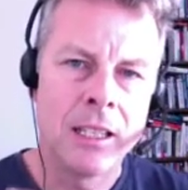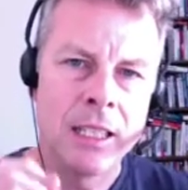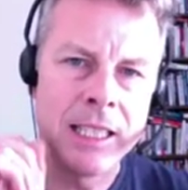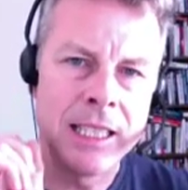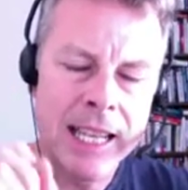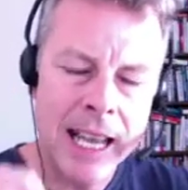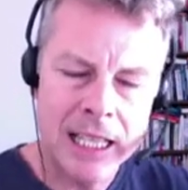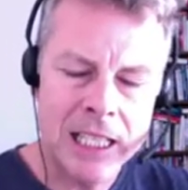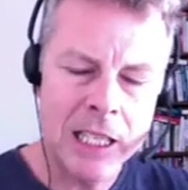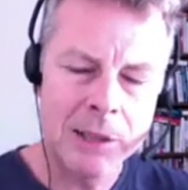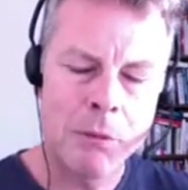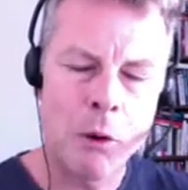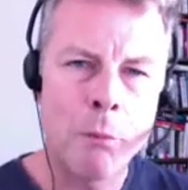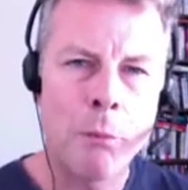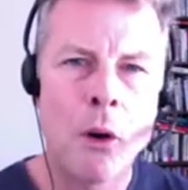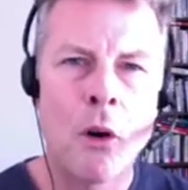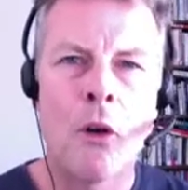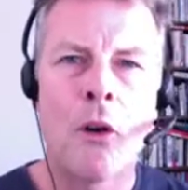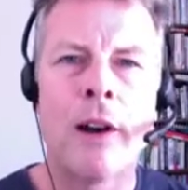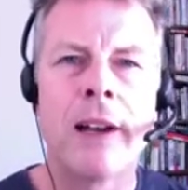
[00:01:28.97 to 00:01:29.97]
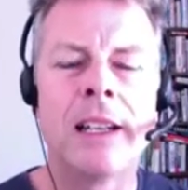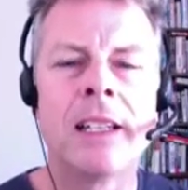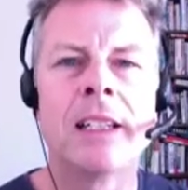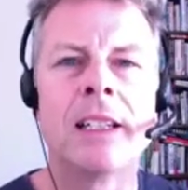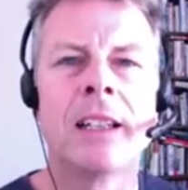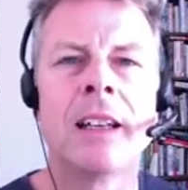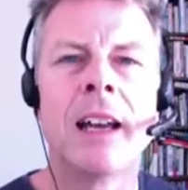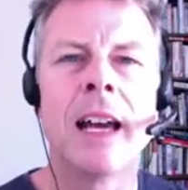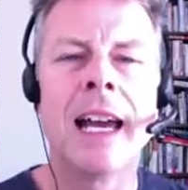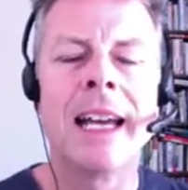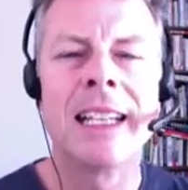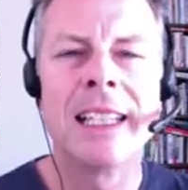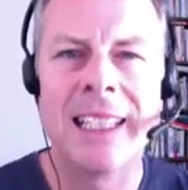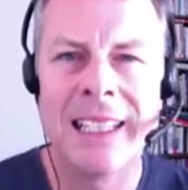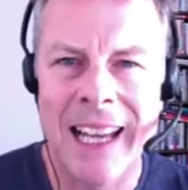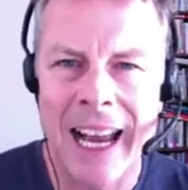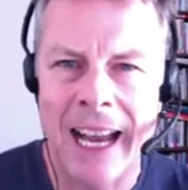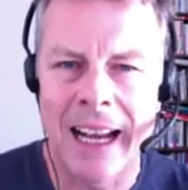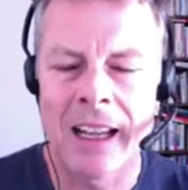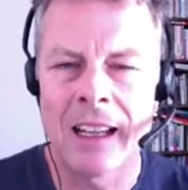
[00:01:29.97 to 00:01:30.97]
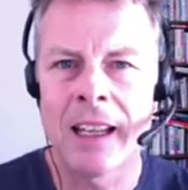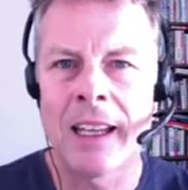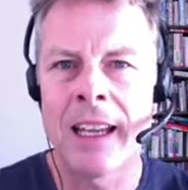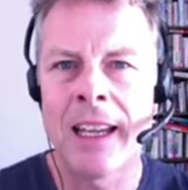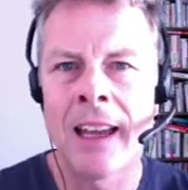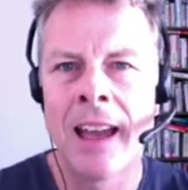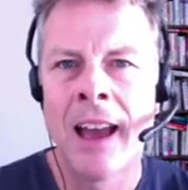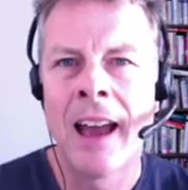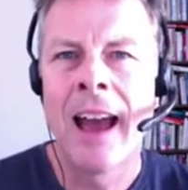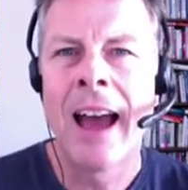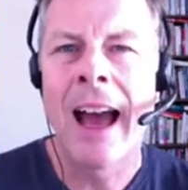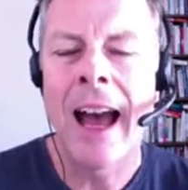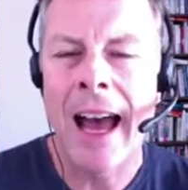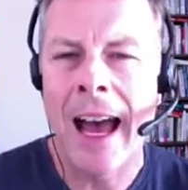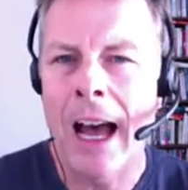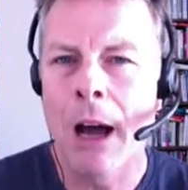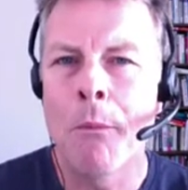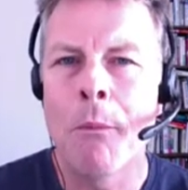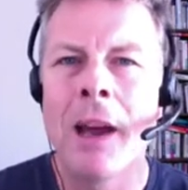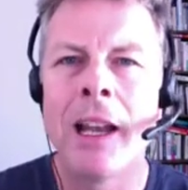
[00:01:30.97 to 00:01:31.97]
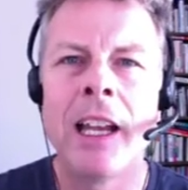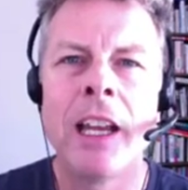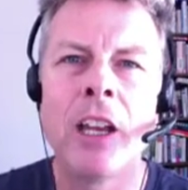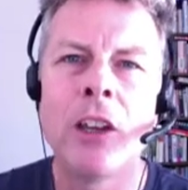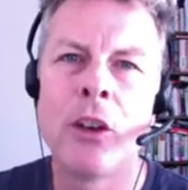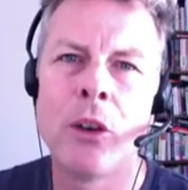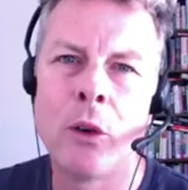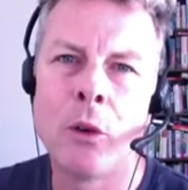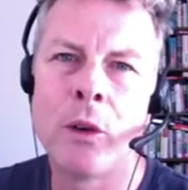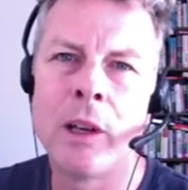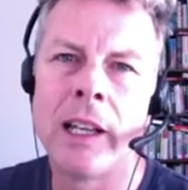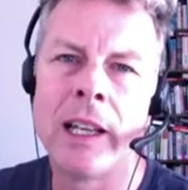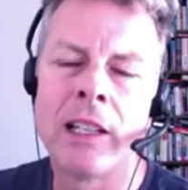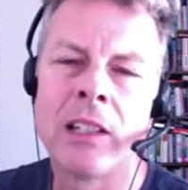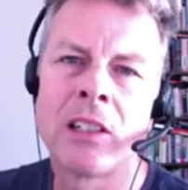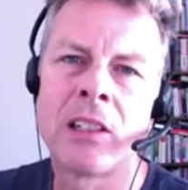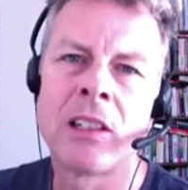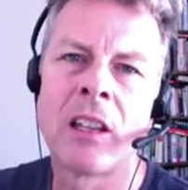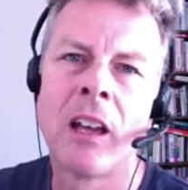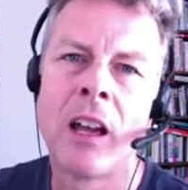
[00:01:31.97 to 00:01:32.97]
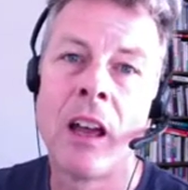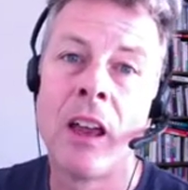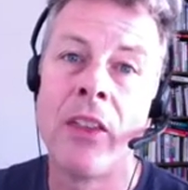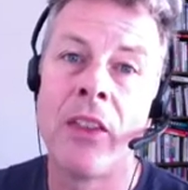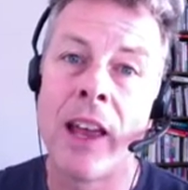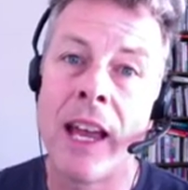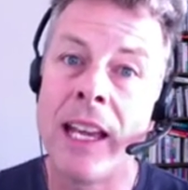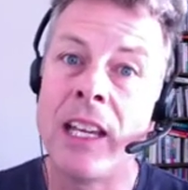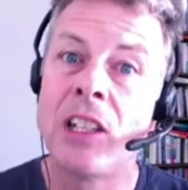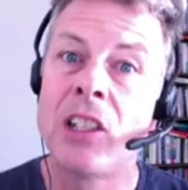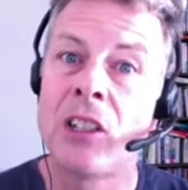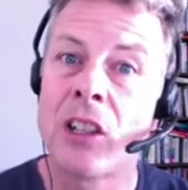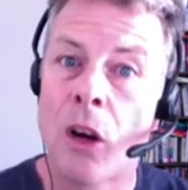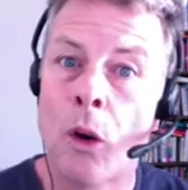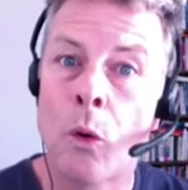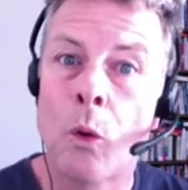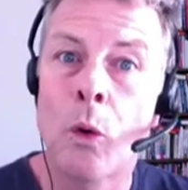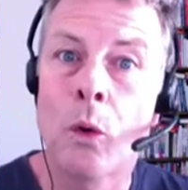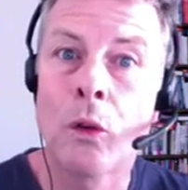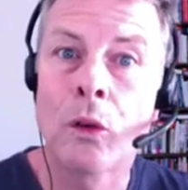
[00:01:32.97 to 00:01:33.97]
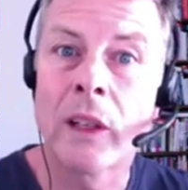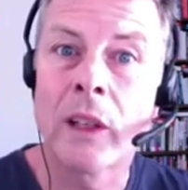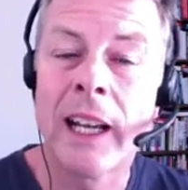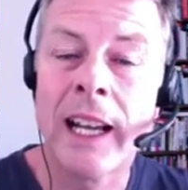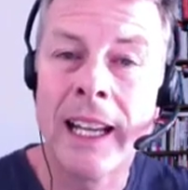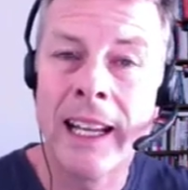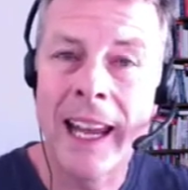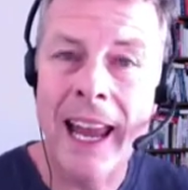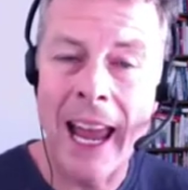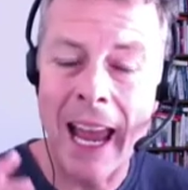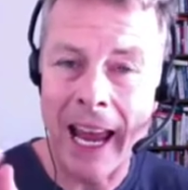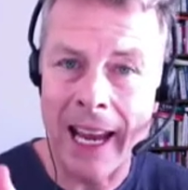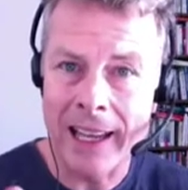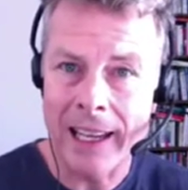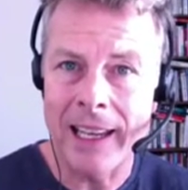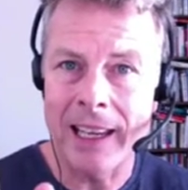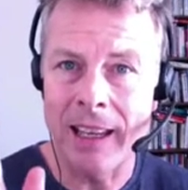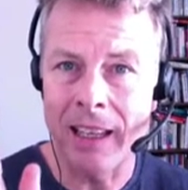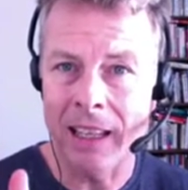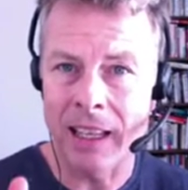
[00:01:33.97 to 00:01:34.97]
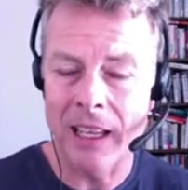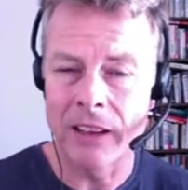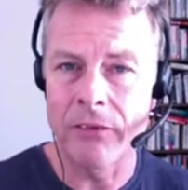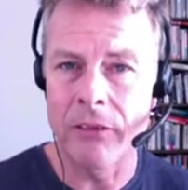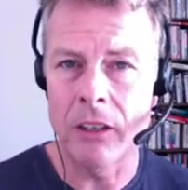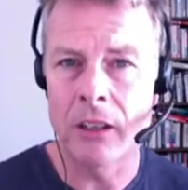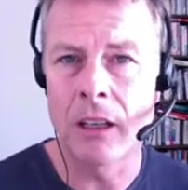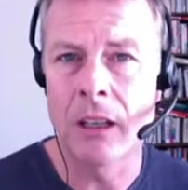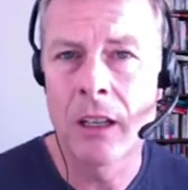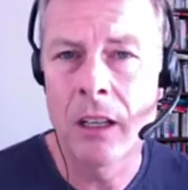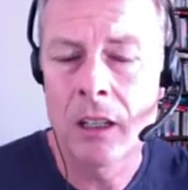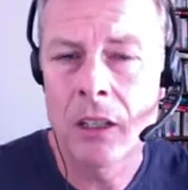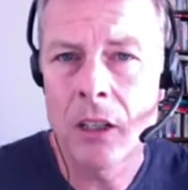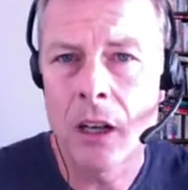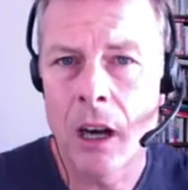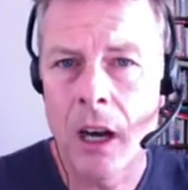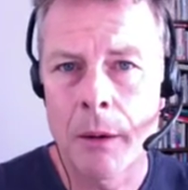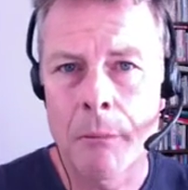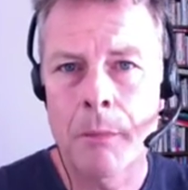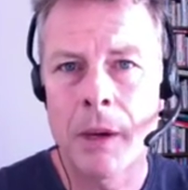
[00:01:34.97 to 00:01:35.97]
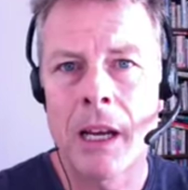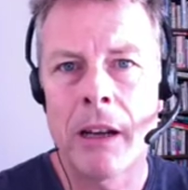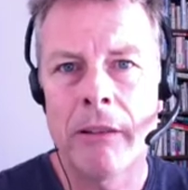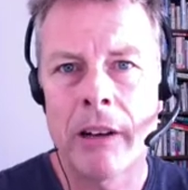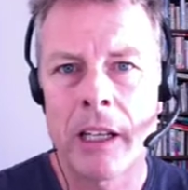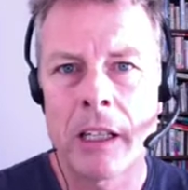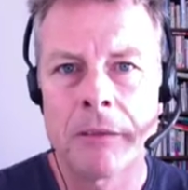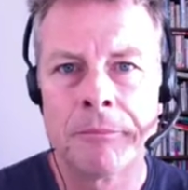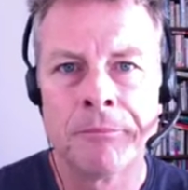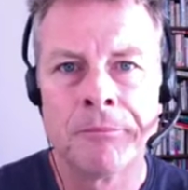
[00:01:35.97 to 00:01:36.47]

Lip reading: decimal point exactly how many units they sold in any given time period.